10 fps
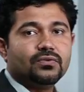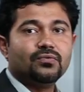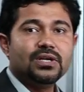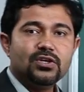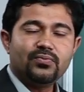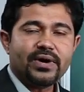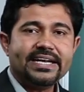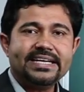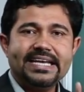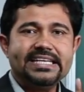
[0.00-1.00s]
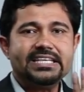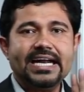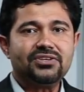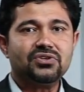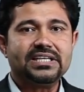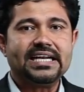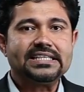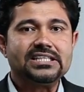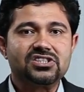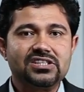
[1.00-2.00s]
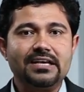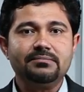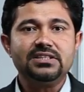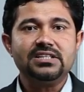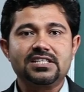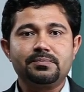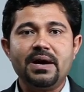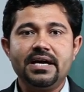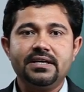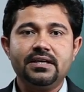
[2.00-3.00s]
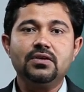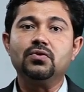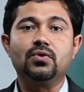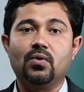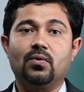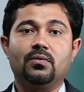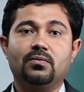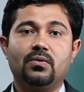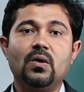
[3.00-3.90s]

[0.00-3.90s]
Will you find any nitrogen at this time expired air? No.